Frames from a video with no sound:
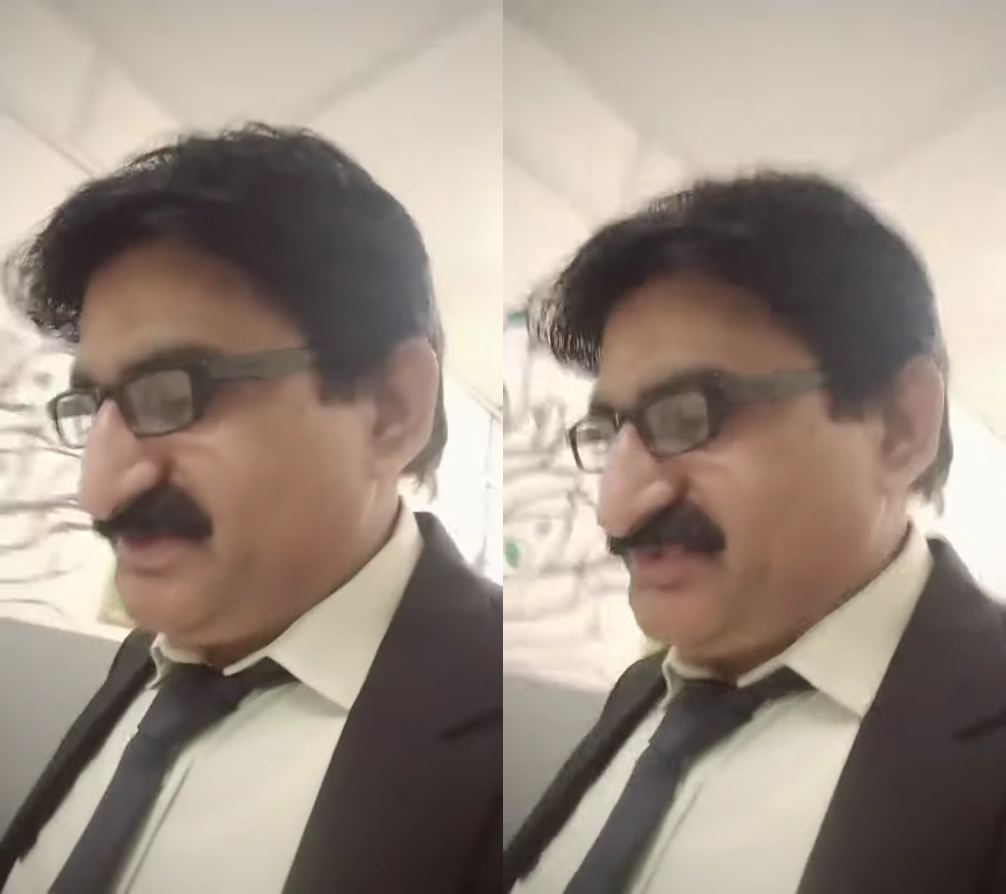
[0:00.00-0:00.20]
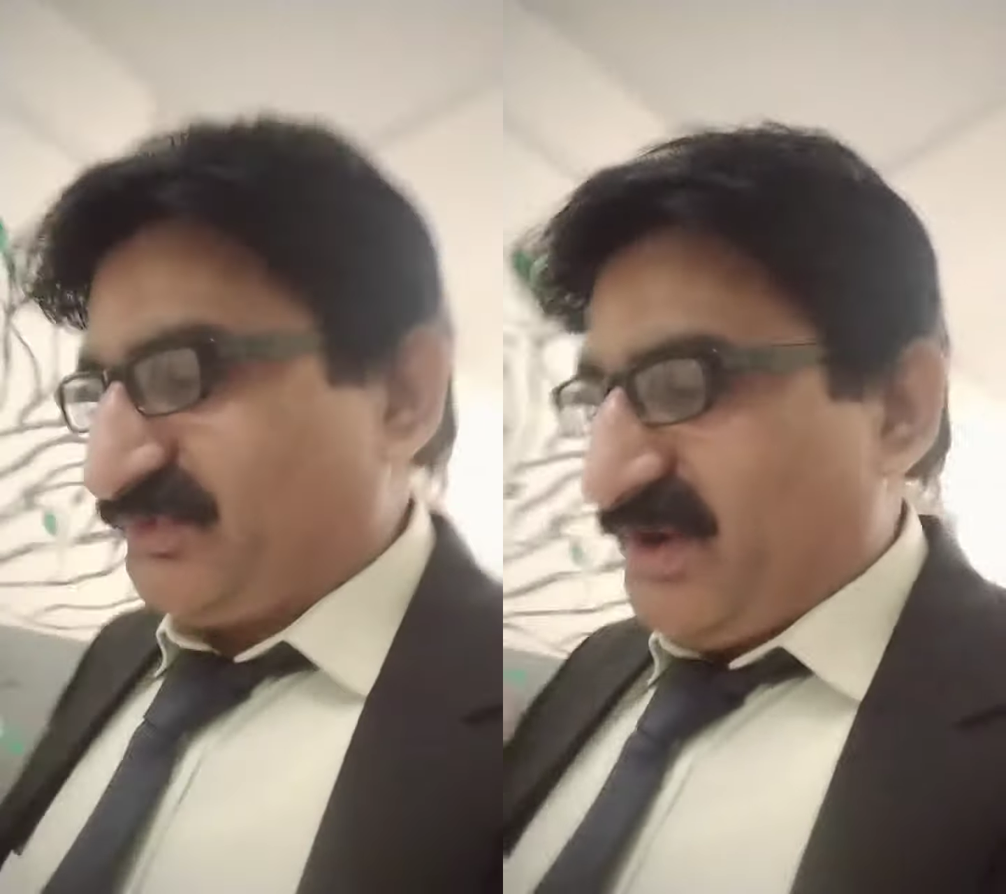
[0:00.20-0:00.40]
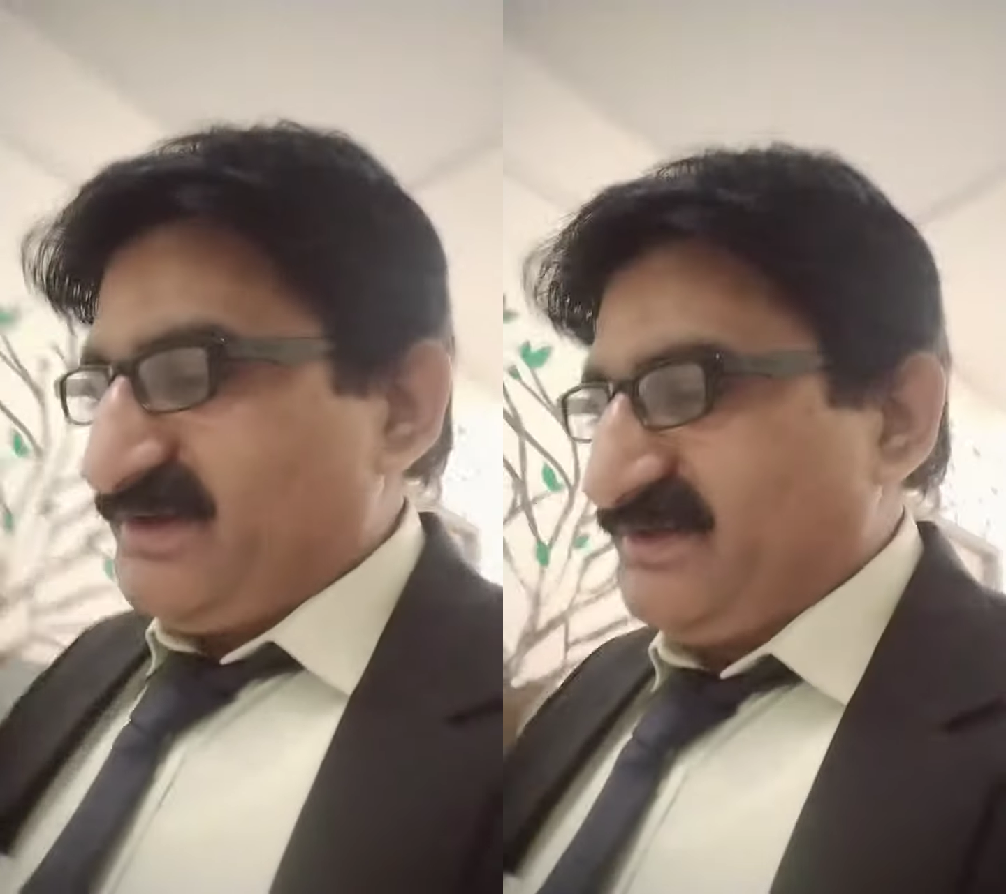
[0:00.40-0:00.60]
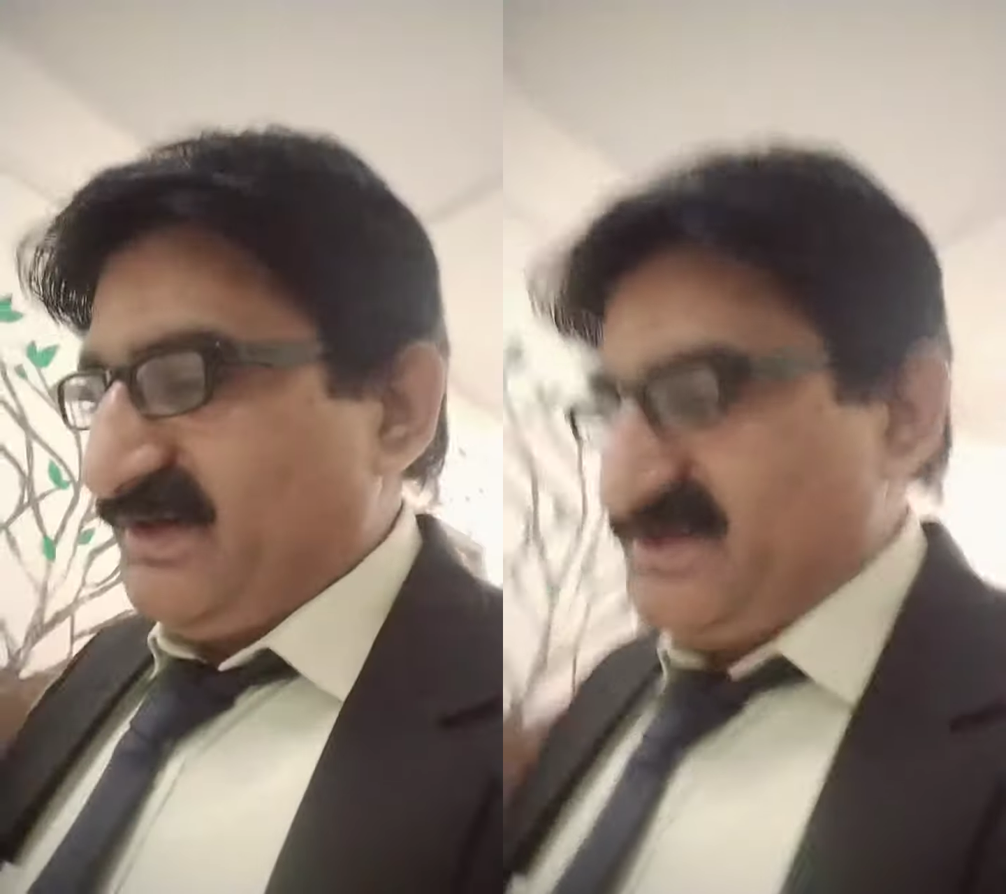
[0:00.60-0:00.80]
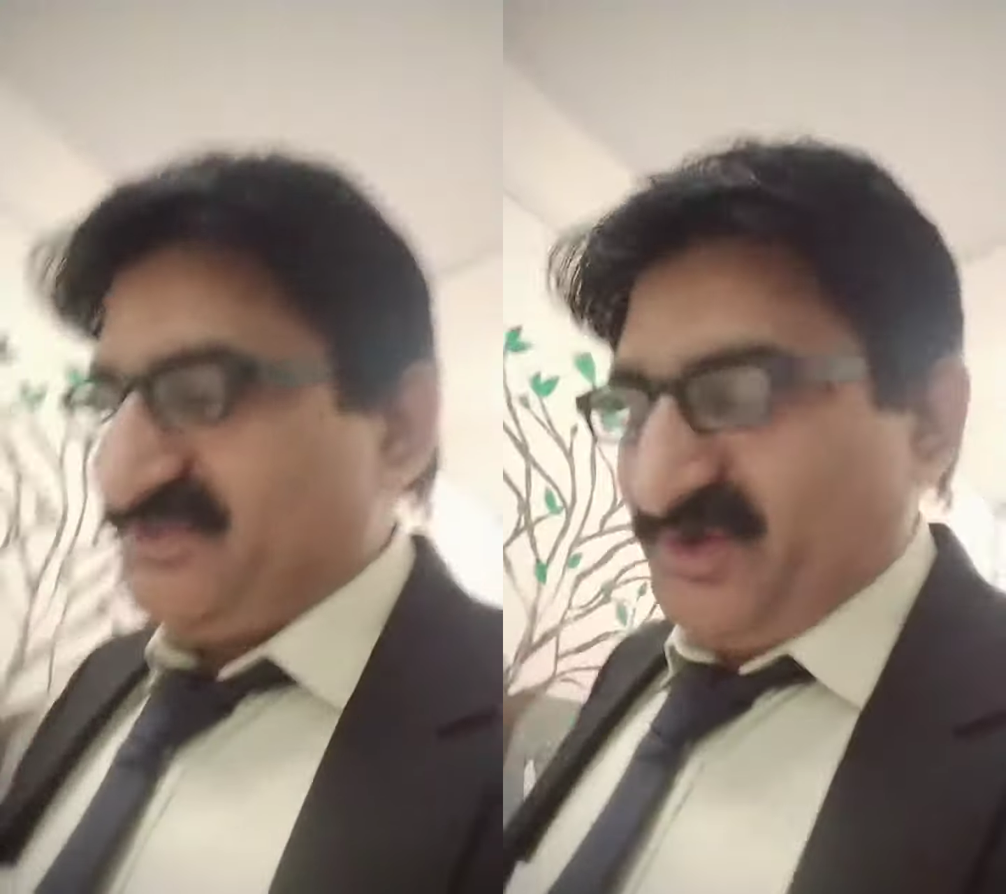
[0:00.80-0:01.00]

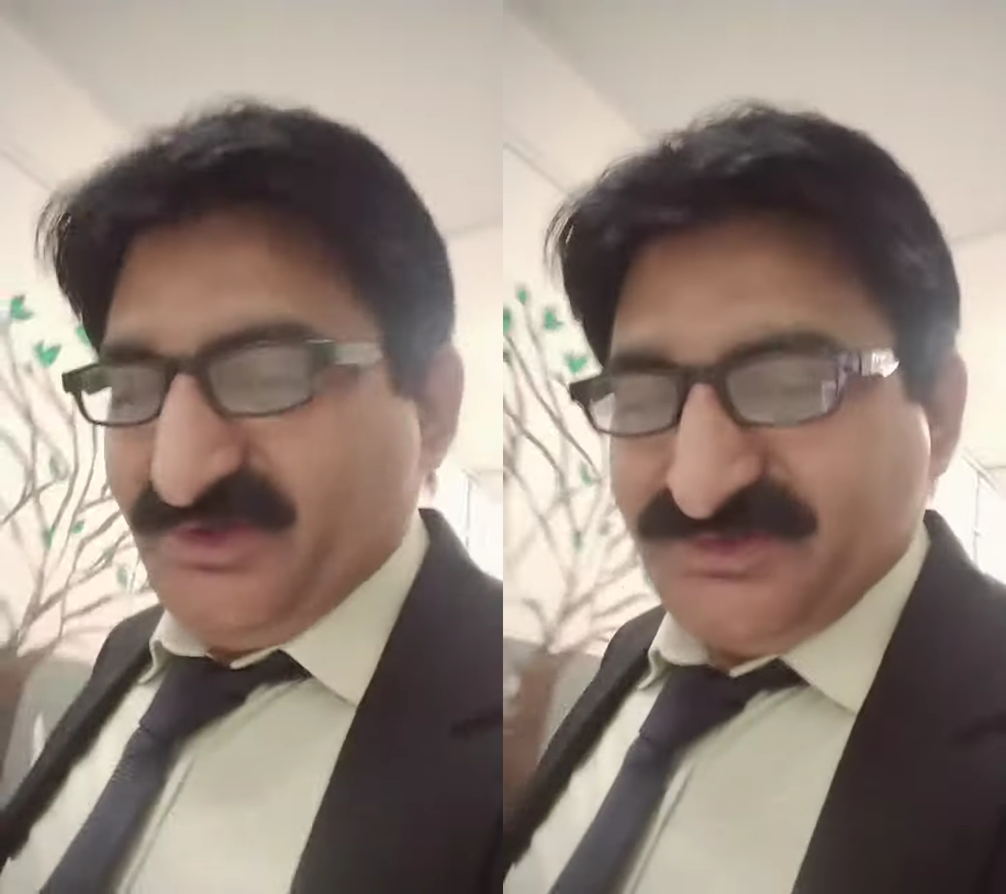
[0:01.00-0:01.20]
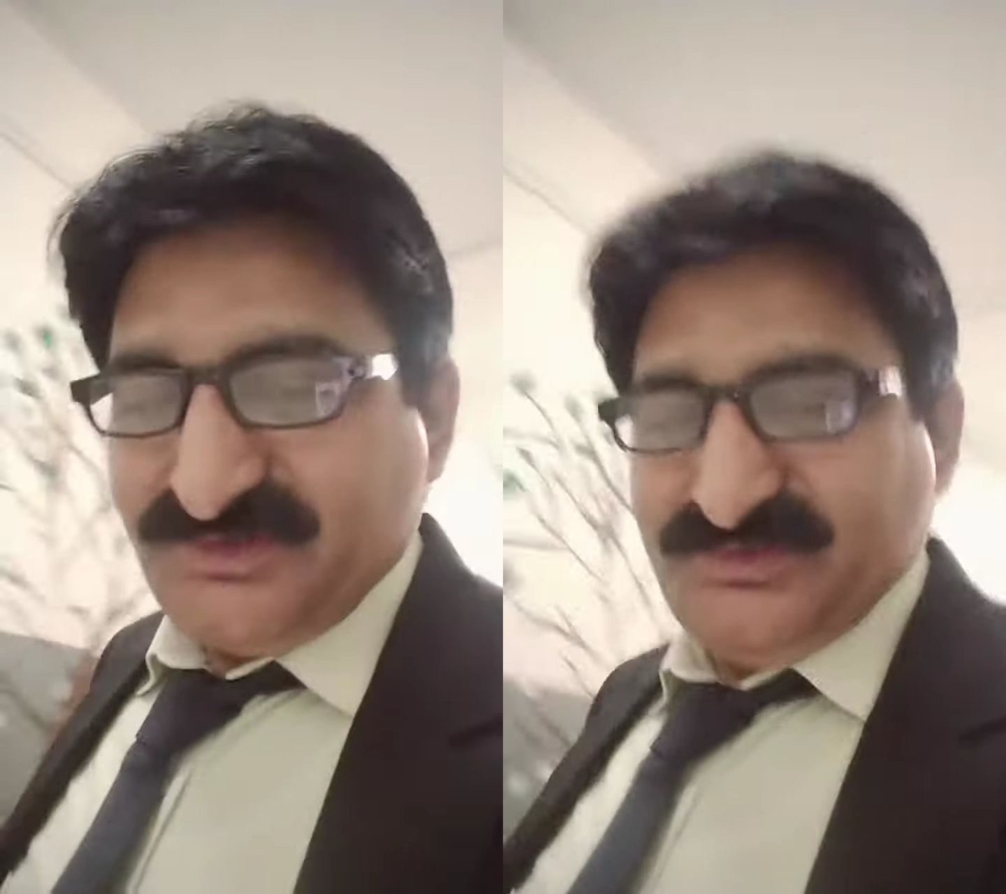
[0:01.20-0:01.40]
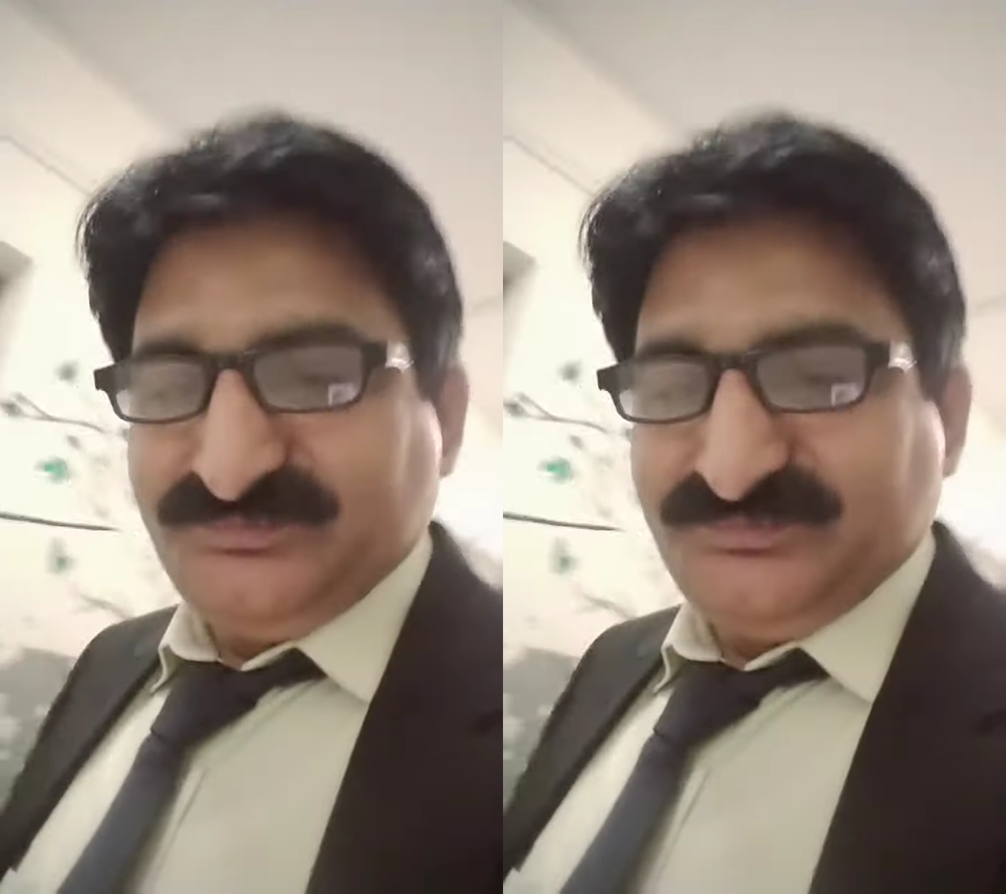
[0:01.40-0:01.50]
triglycerides.